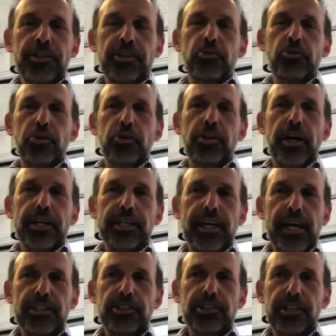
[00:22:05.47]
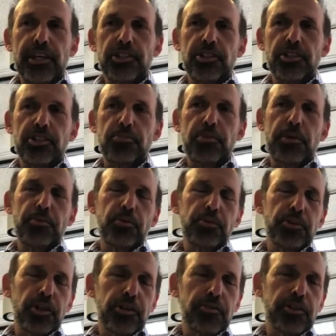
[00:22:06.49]
There were a lot of cancellations. People were
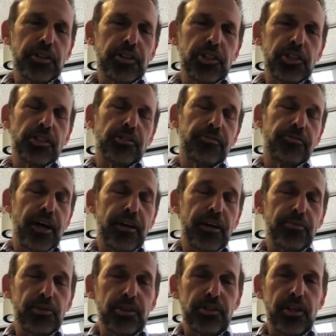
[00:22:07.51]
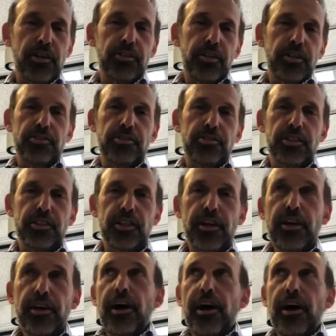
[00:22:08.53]
nervous, and justifiably so. It was just
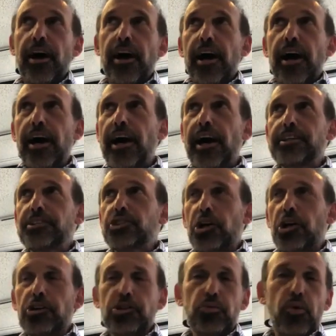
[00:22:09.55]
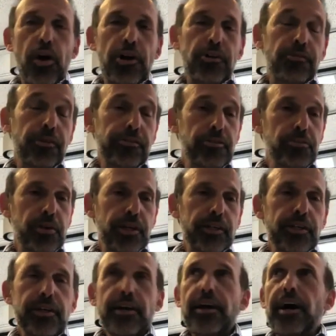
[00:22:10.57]
uncharted water for everybody.
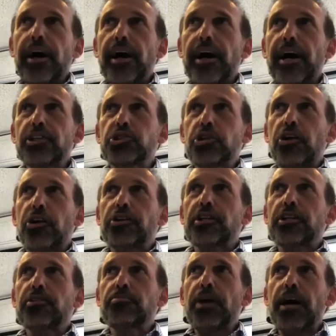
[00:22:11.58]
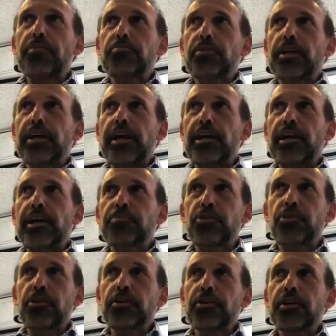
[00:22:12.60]
Starting in about
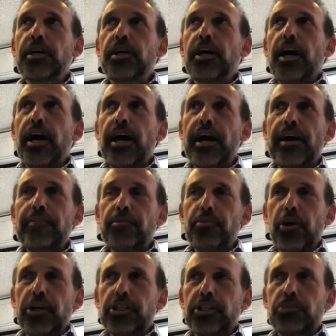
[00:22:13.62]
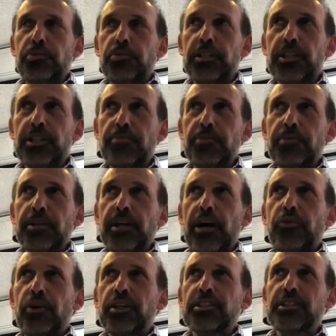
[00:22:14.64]
mid-April, the market has picked up. But I
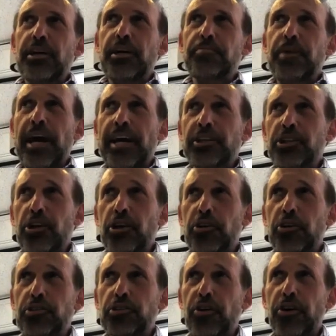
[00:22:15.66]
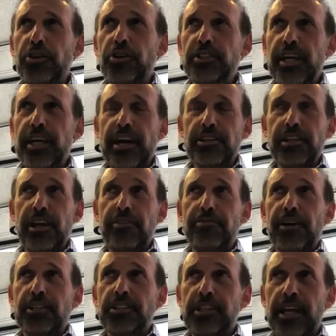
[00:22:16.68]
want to step back, though, as far as how that
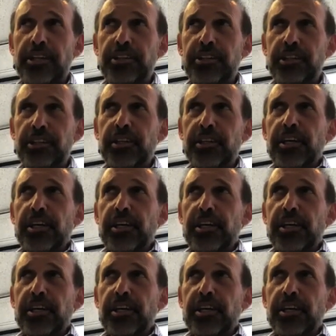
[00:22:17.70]
affects lending.